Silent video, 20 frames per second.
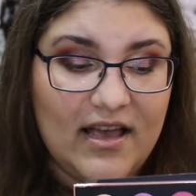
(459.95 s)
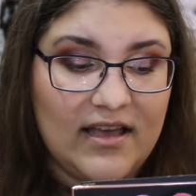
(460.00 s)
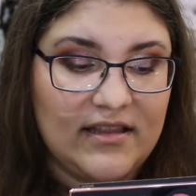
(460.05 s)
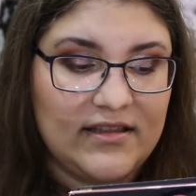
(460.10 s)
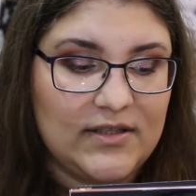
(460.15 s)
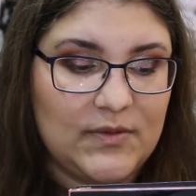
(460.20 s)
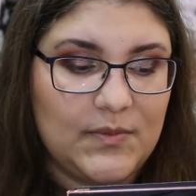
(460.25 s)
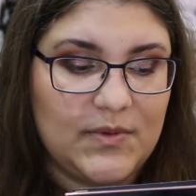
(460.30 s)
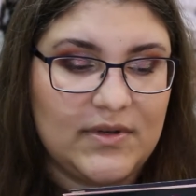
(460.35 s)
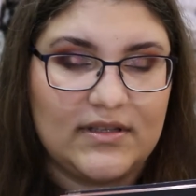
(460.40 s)

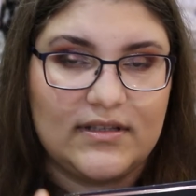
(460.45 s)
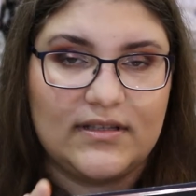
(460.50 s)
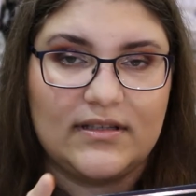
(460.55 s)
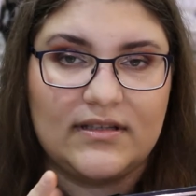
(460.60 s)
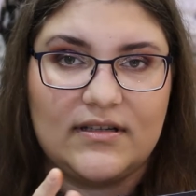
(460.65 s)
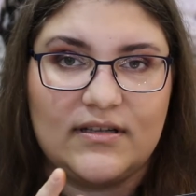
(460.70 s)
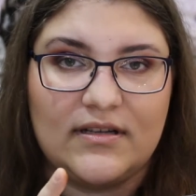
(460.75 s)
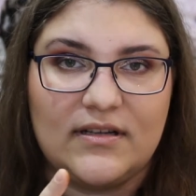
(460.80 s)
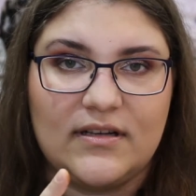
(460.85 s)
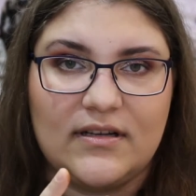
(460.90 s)
This was
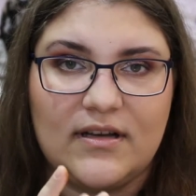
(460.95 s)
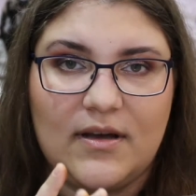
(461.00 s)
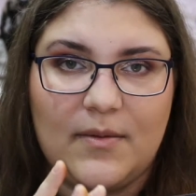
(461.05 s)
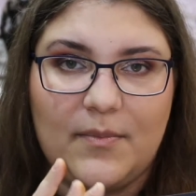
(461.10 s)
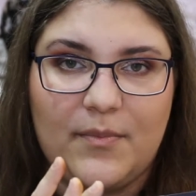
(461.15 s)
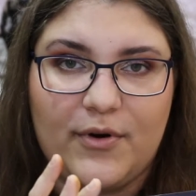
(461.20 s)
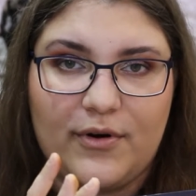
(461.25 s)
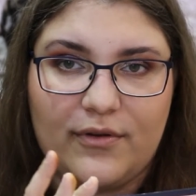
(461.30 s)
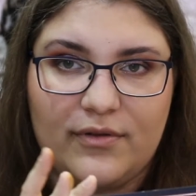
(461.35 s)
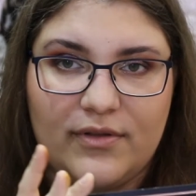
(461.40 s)
a
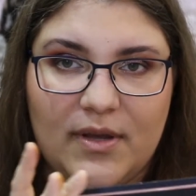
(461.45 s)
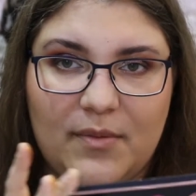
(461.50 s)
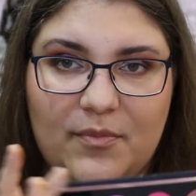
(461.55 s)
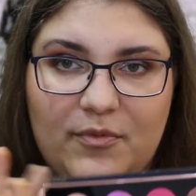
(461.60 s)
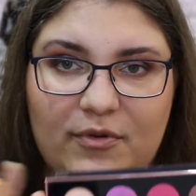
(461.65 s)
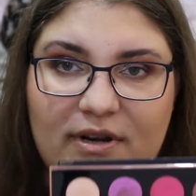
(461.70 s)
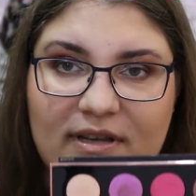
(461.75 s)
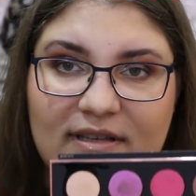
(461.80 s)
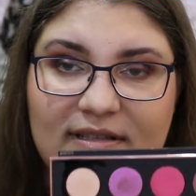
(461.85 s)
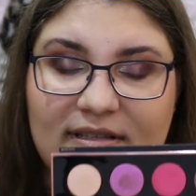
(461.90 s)
birthday
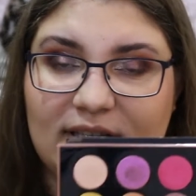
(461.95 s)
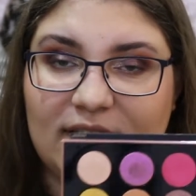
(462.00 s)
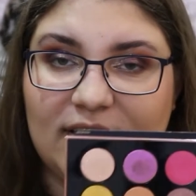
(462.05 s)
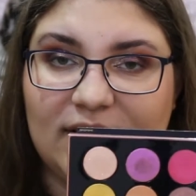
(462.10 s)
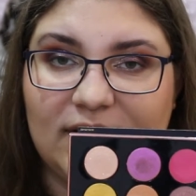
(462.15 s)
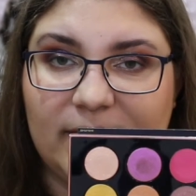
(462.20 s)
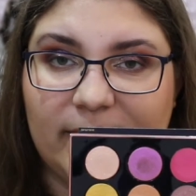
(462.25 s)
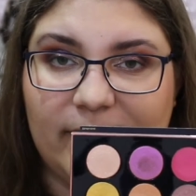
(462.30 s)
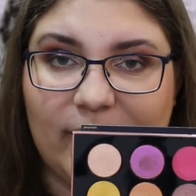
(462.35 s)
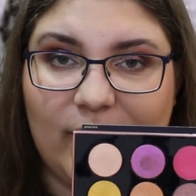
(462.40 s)

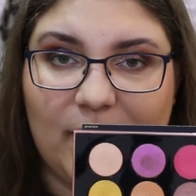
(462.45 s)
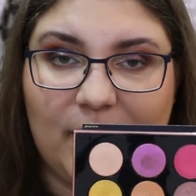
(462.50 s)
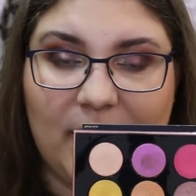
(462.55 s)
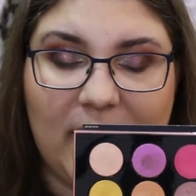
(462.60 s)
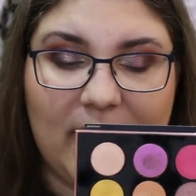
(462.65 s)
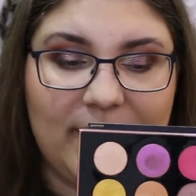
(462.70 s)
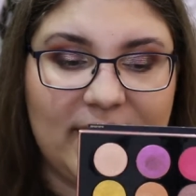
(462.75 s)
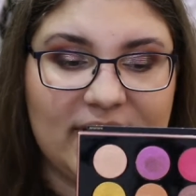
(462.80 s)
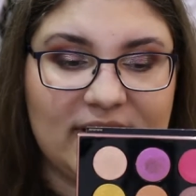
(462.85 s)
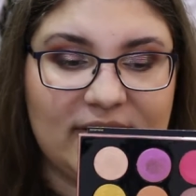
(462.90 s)
present for
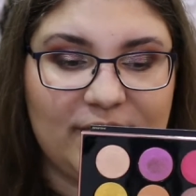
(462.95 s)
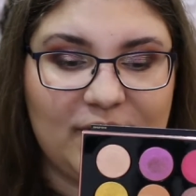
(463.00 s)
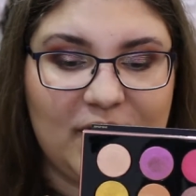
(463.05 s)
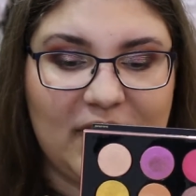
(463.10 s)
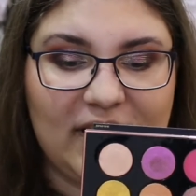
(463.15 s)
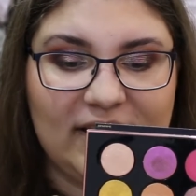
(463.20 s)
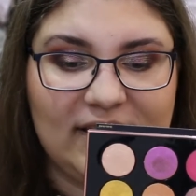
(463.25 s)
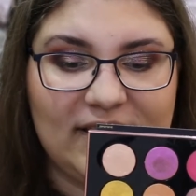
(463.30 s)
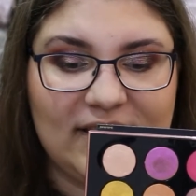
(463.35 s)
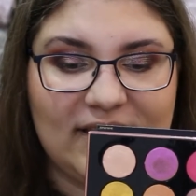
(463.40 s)
my best
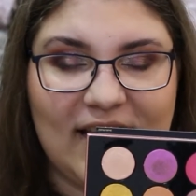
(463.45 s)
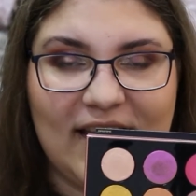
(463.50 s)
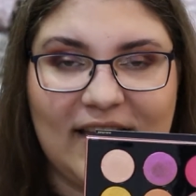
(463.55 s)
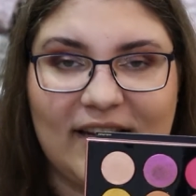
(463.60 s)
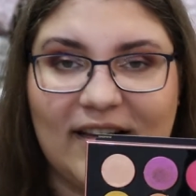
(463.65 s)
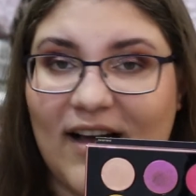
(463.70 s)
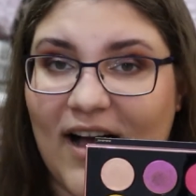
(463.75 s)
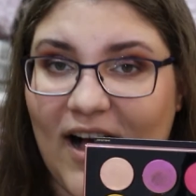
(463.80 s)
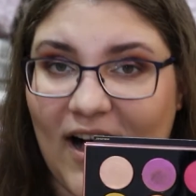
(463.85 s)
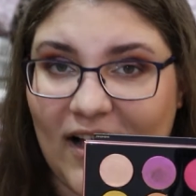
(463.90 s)
friend and
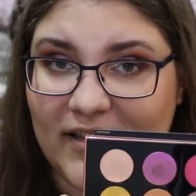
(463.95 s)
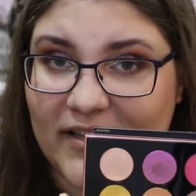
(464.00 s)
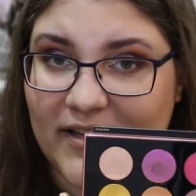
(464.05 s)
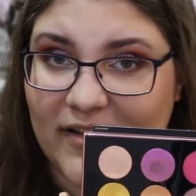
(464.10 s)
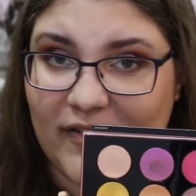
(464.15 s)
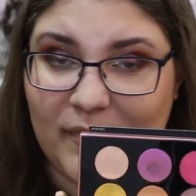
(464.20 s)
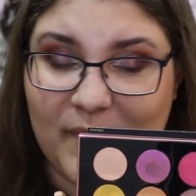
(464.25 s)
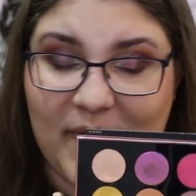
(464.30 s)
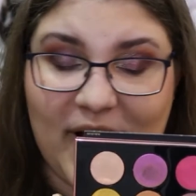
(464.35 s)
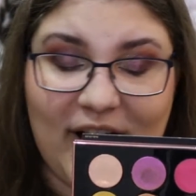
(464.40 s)
a colleague
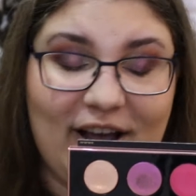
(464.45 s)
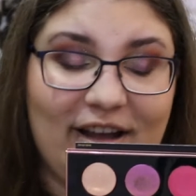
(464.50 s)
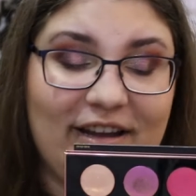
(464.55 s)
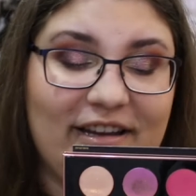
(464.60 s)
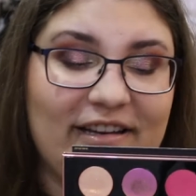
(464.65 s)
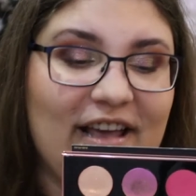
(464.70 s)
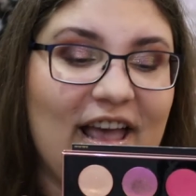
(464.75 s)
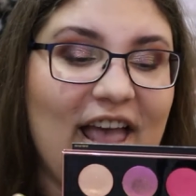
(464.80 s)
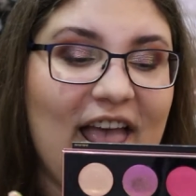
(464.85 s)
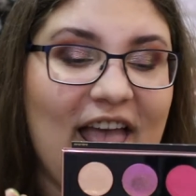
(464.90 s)
of
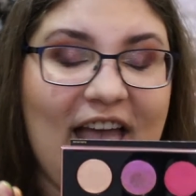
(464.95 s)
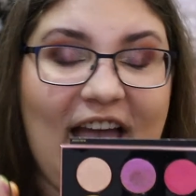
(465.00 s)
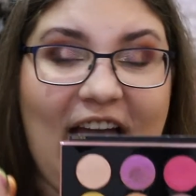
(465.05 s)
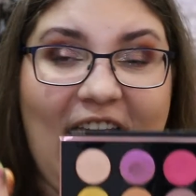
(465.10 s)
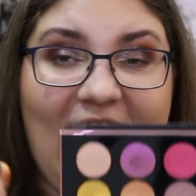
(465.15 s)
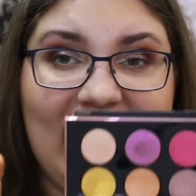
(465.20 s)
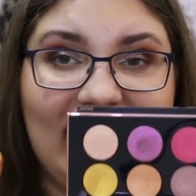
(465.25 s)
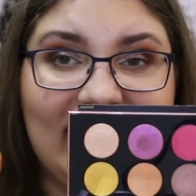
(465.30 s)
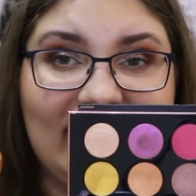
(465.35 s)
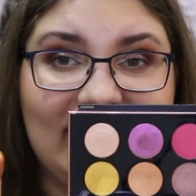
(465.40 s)
mine,
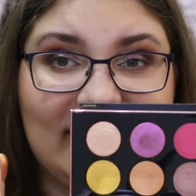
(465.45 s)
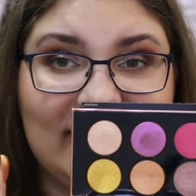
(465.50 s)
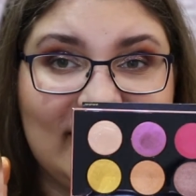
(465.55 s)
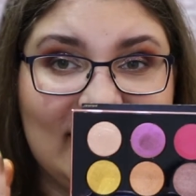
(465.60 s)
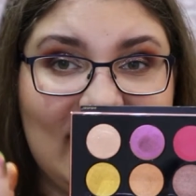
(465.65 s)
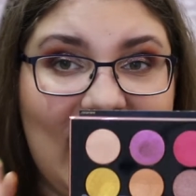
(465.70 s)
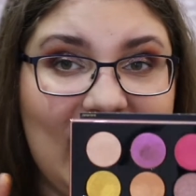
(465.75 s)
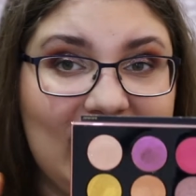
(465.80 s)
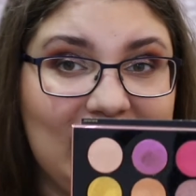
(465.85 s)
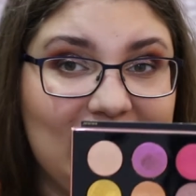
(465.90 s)
and
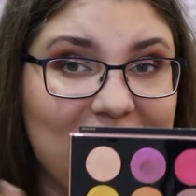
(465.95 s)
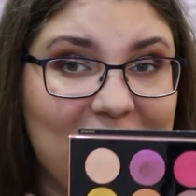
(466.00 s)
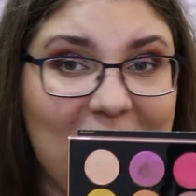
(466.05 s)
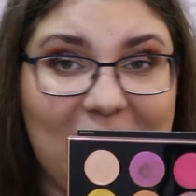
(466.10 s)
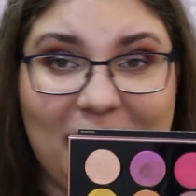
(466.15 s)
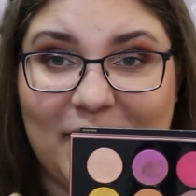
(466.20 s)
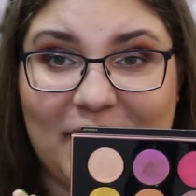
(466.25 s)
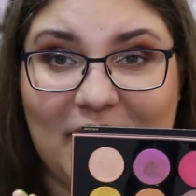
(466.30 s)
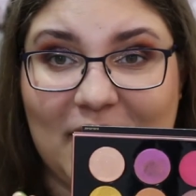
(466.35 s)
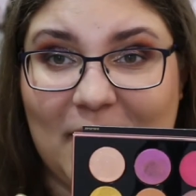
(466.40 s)
I love
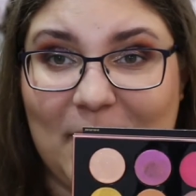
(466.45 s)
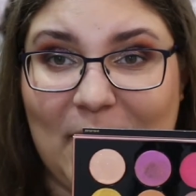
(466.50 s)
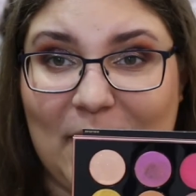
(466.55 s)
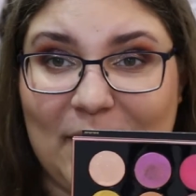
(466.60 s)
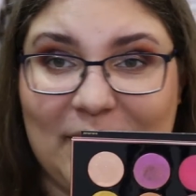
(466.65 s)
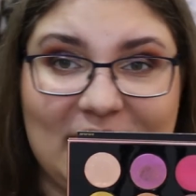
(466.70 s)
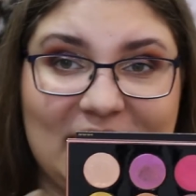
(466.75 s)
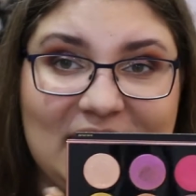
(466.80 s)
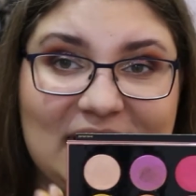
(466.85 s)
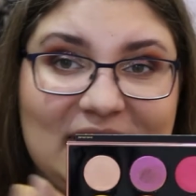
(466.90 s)
everything
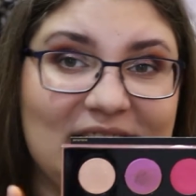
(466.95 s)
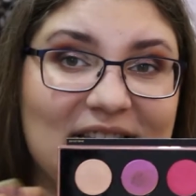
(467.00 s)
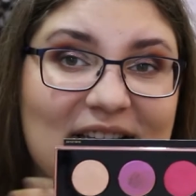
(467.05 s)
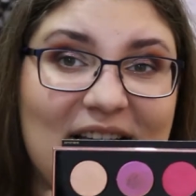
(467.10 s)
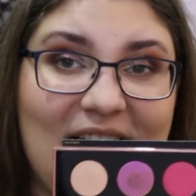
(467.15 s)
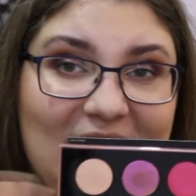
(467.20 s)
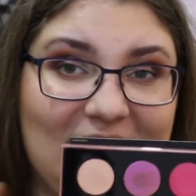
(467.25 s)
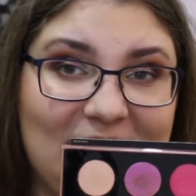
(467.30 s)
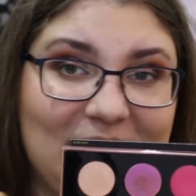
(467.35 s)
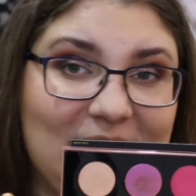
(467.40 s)
about this.
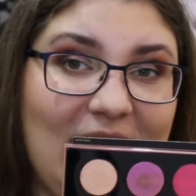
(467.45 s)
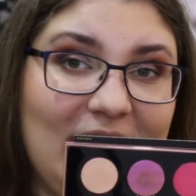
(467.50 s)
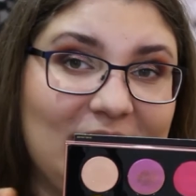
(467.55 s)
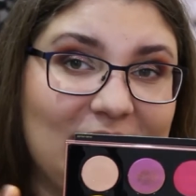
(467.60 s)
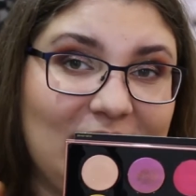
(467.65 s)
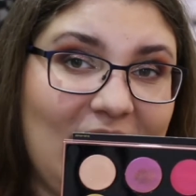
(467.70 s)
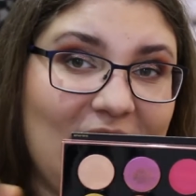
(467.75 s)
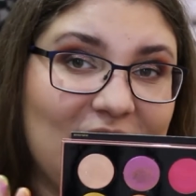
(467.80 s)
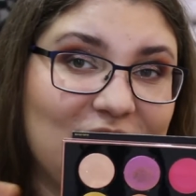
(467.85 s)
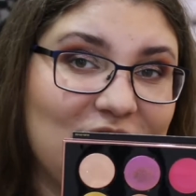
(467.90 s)

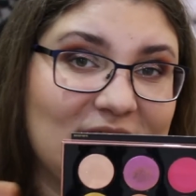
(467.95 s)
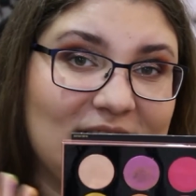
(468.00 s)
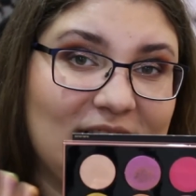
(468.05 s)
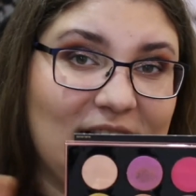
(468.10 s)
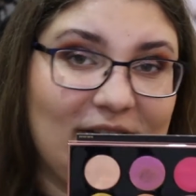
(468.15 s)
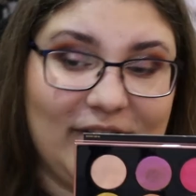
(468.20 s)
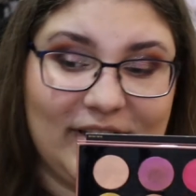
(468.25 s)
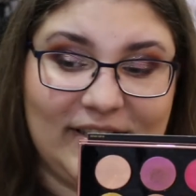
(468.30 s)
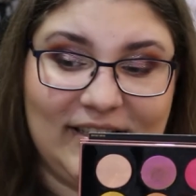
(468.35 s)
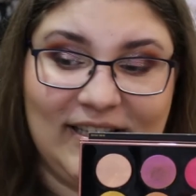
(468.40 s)
I just
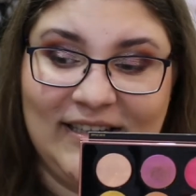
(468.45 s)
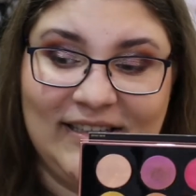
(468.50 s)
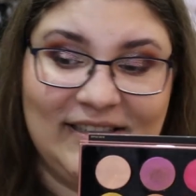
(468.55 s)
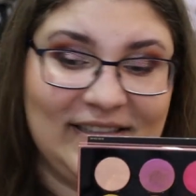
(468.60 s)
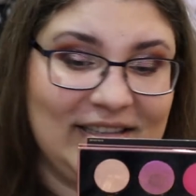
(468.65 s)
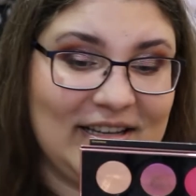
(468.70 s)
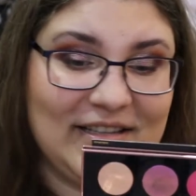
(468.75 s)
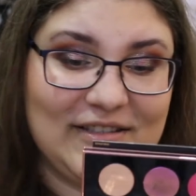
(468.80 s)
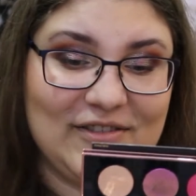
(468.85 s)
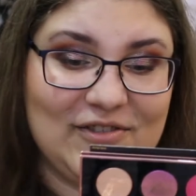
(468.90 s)
love it.
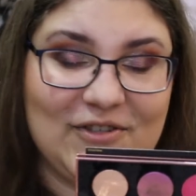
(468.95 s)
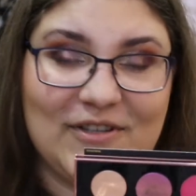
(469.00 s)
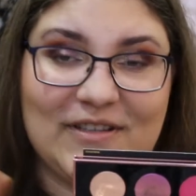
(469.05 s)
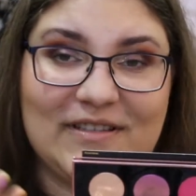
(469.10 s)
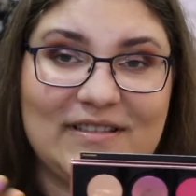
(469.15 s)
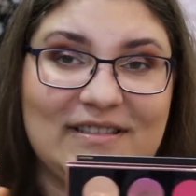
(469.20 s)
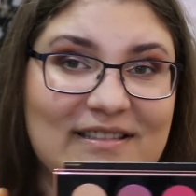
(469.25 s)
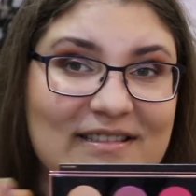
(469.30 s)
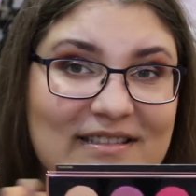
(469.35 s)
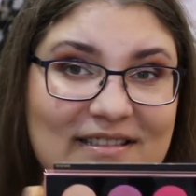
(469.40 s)
It's
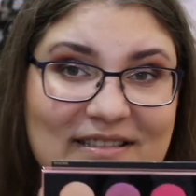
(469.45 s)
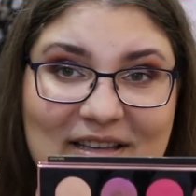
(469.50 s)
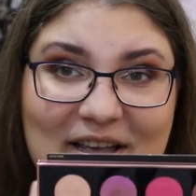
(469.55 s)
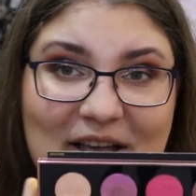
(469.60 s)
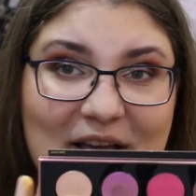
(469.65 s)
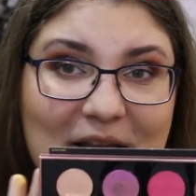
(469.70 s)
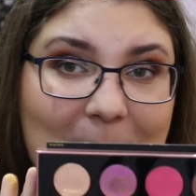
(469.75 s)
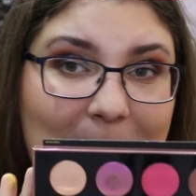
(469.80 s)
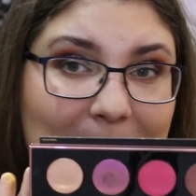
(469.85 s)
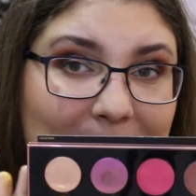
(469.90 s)
just
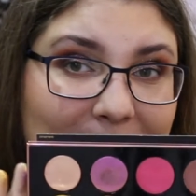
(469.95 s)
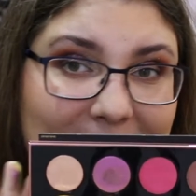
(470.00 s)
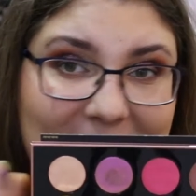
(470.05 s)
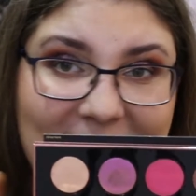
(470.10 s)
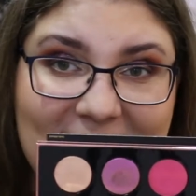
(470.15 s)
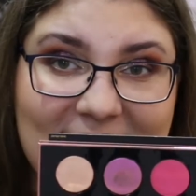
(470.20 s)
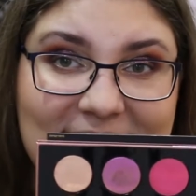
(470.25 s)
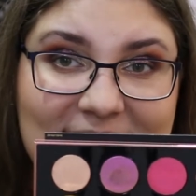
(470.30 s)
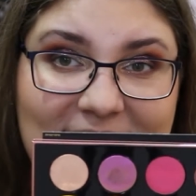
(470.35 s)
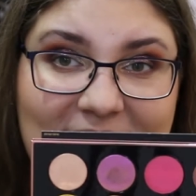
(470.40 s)
an
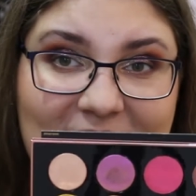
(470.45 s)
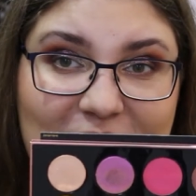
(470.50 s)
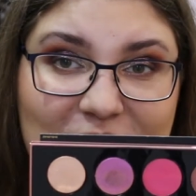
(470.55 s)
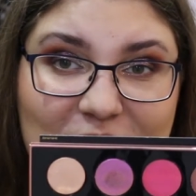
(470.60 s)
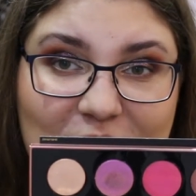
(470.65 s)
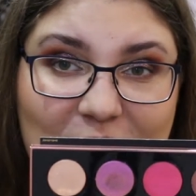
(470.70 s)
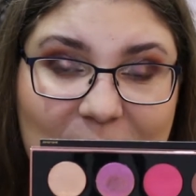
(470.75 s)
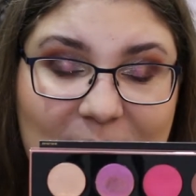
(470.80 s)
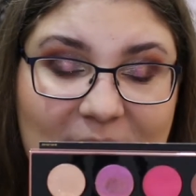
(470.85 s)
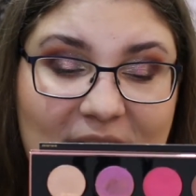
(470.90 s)
amazing
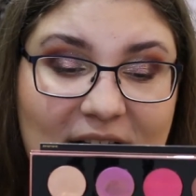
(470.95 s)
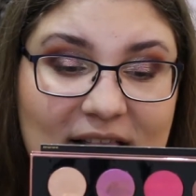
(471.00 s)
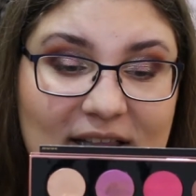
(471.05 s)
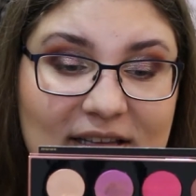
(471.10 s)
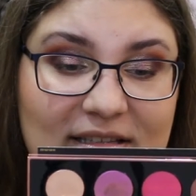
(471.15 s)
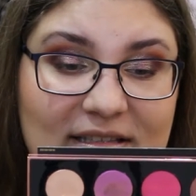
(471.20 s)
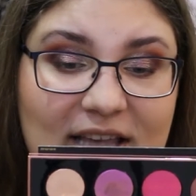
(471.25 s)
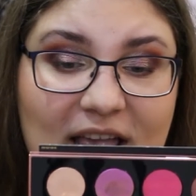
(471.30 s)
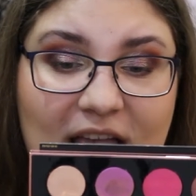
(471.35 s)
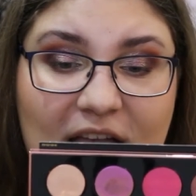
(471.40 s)
eyeshadow
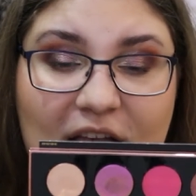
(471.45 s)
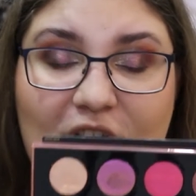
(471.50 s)
palette.